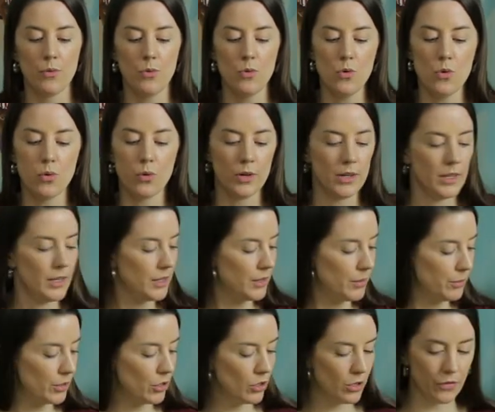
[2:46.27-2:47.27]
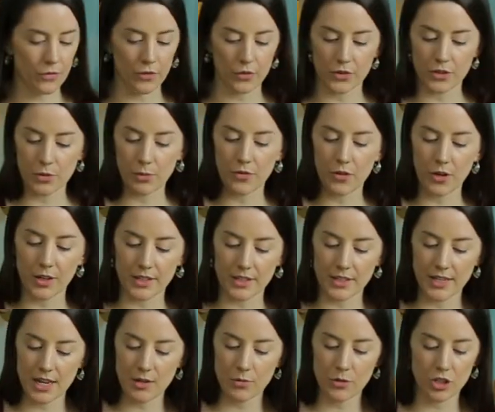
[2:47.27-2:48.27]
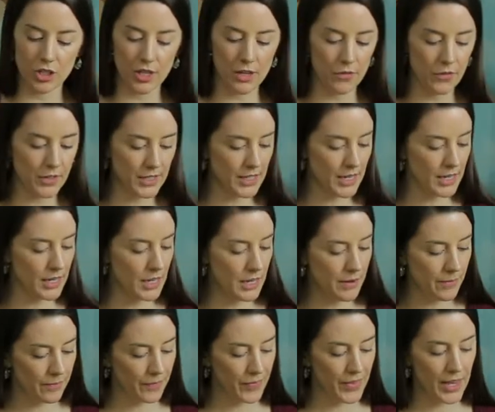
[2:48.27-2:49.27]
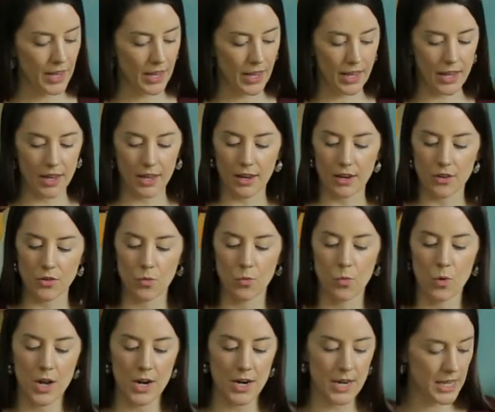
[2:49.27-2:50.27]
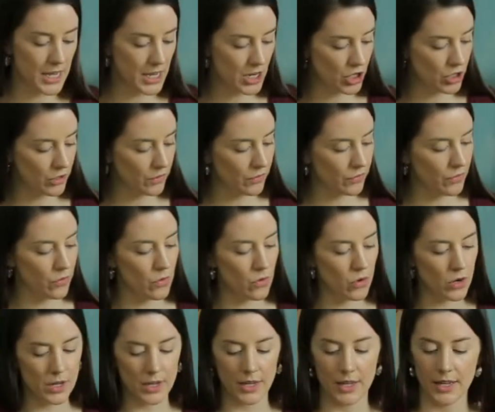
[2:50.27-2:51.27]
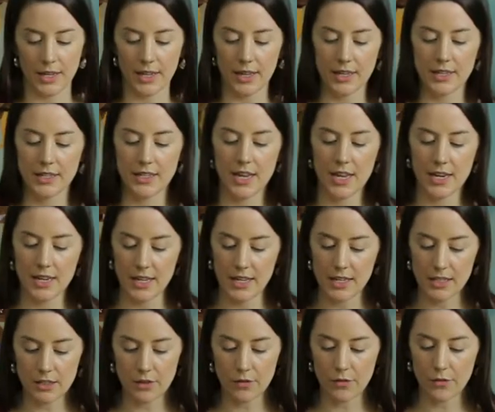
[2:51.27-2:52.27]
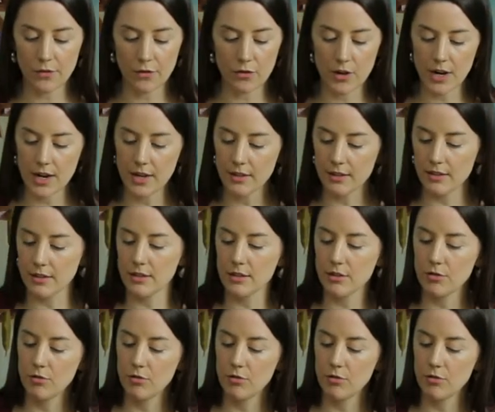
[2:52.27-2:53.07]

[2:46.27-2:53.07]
Whew, beautiful. So we've got a sandwich there for Teddy and one each for Teddy's friends.